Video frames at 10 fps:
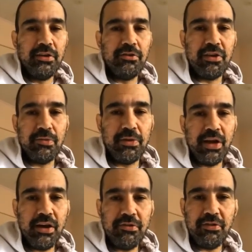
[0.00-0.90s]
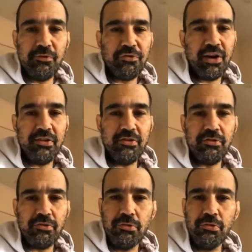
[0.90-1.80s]
I teach seminars in friends'
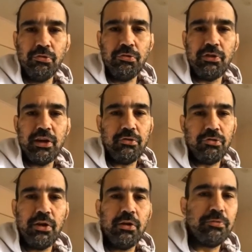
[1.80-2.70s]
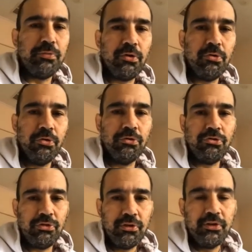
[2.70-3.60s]
schools, and I train with my
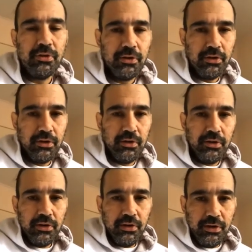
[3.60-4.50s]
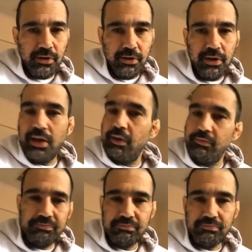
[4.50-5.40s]
coach. Yeah,
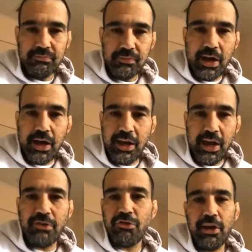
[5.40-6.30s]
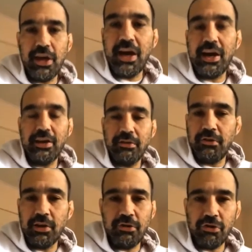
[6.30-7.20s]
I
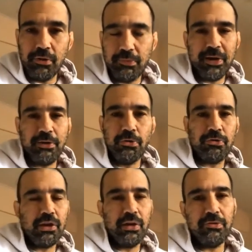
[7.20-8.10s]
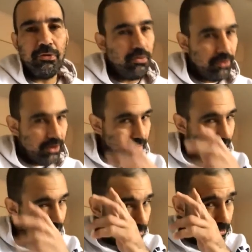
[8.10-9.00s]
teach at my coach club as well when I
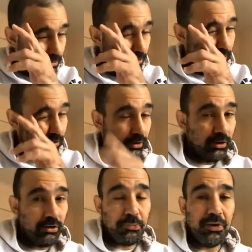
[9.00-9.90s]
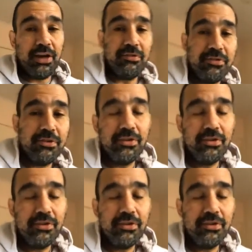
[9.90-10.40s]
go. It's pretty nice.